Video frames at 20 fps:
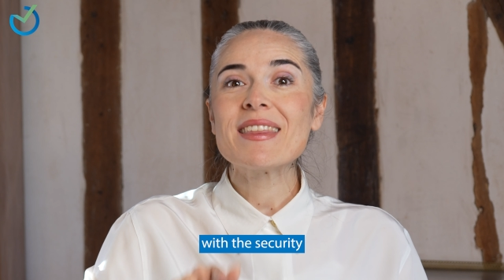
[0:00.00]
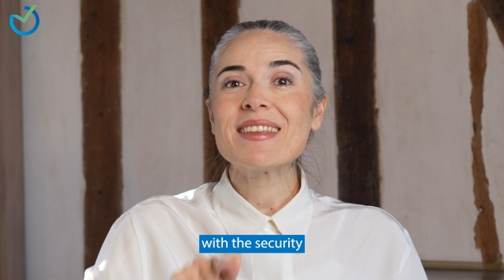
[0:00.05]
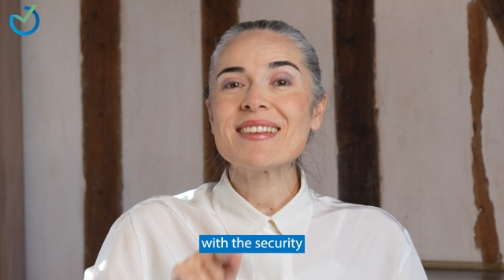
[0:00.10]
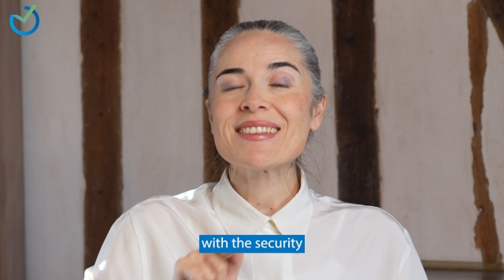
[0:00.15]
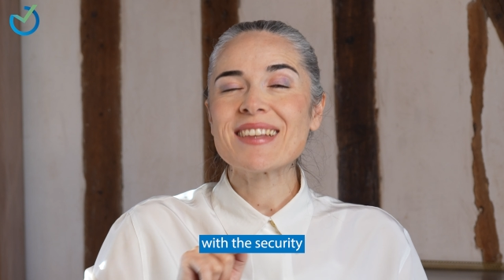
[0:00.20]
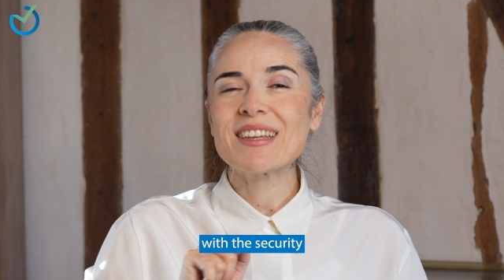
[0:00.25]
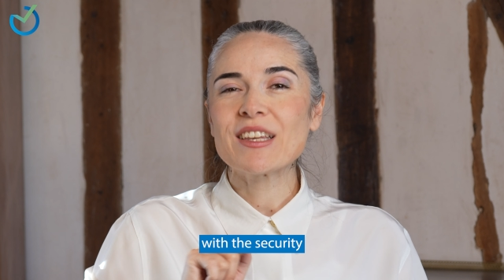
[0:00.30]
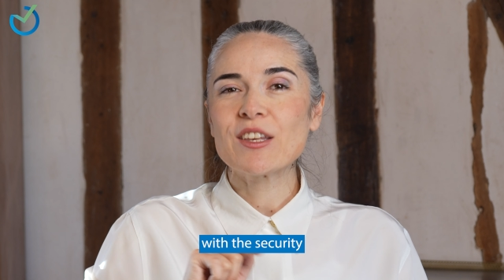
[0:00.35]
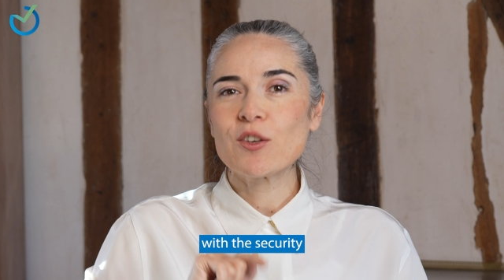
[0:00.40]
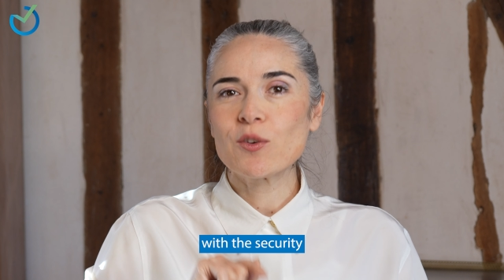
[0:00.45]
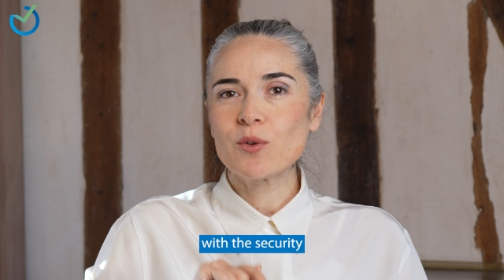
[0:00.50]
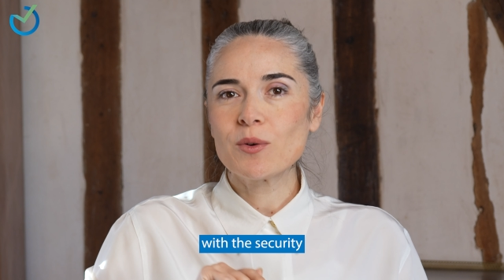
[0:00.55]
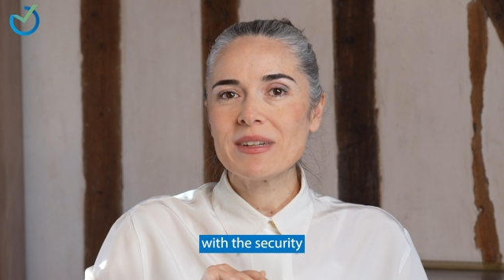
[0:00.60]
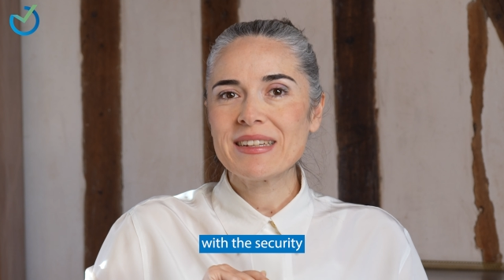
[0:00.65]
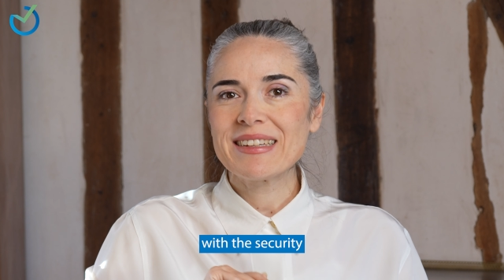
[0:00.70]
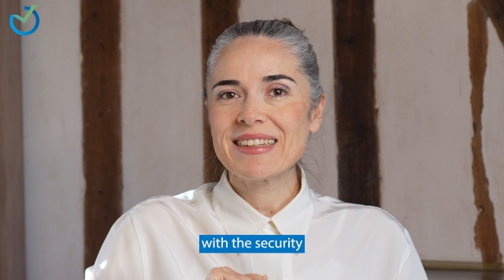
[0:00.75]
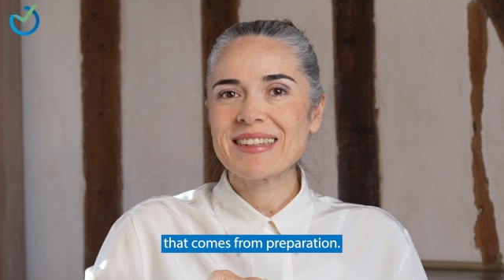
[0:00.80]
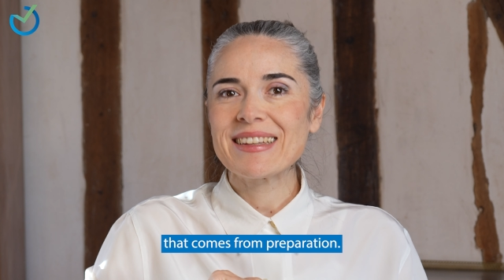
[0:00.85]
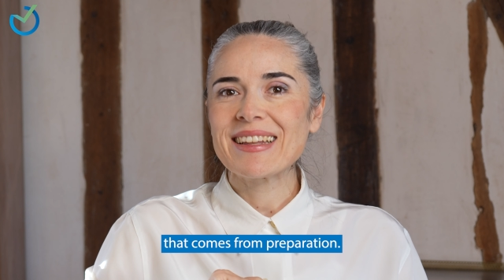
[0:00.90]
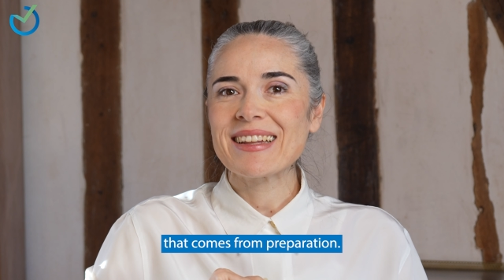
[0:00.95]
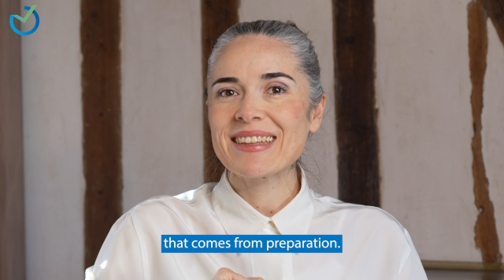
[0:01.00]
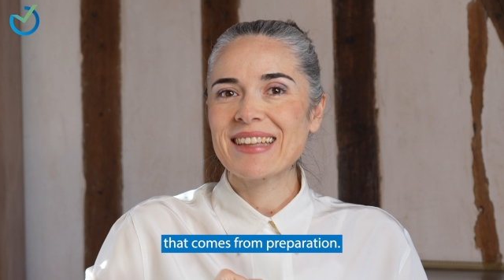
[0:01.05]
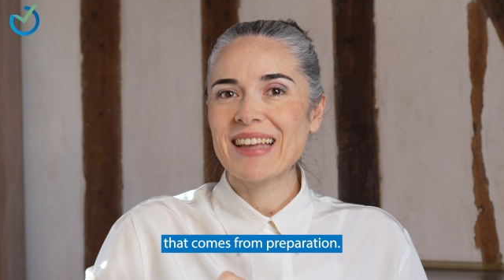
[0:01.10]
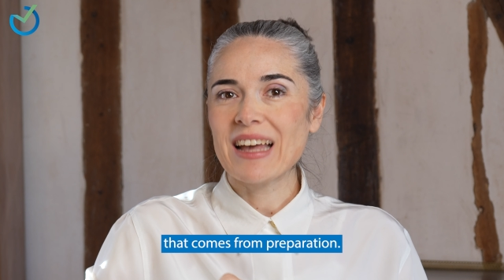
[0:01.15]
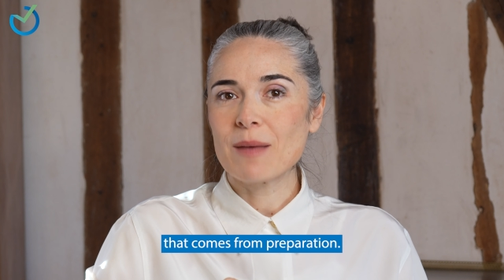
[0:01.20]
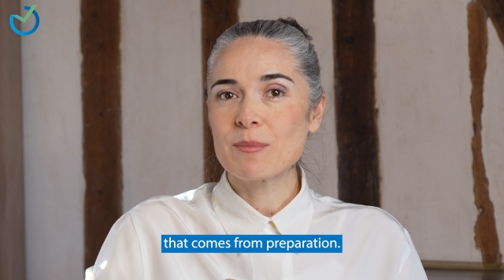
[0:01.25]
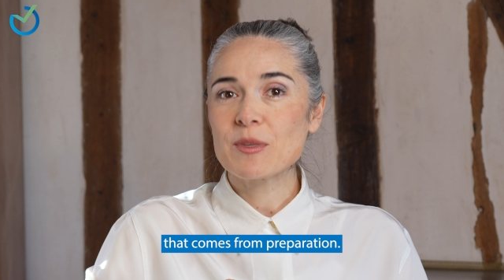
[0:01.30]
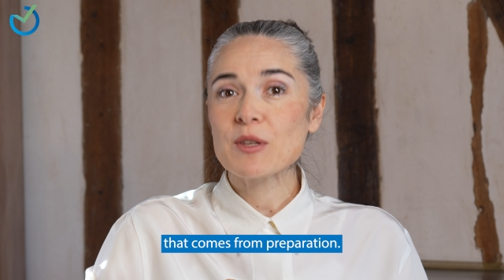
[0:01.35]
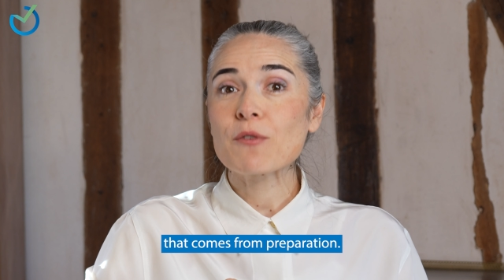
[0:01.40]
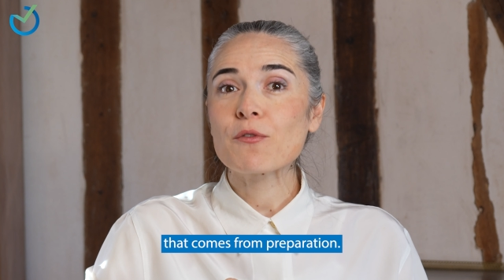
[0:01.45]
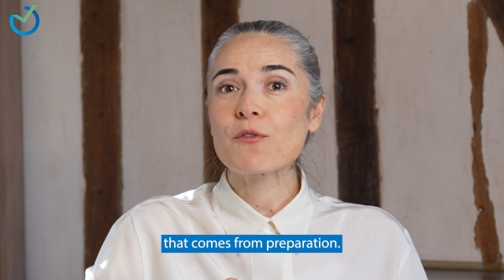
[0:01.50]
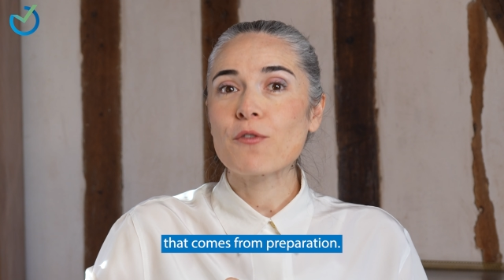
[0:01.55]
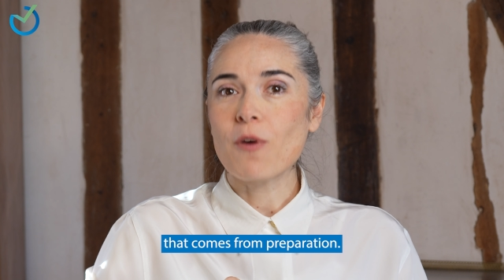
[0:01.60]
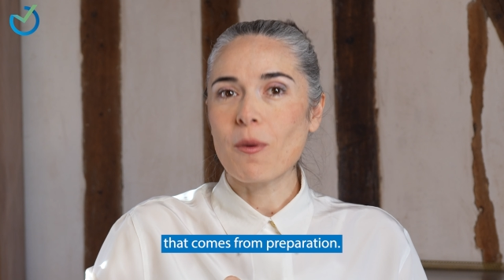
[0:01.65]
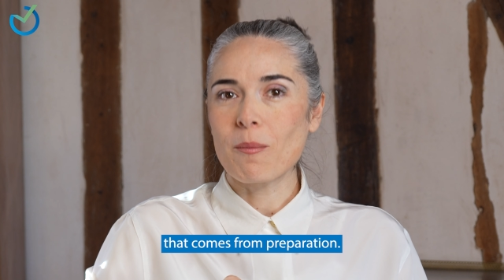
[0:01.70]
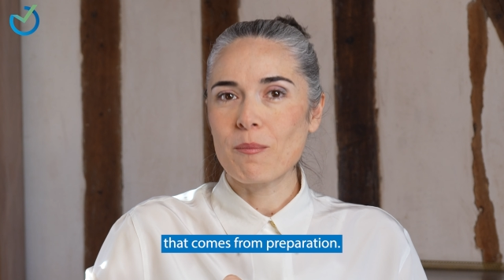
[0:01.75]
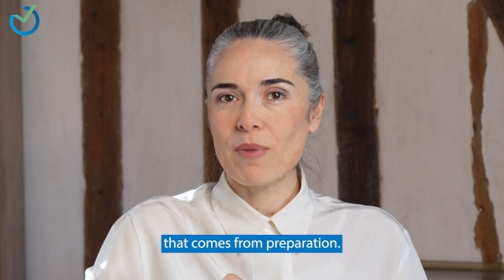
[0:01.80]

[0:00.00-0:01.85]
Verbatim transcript: the security that comes from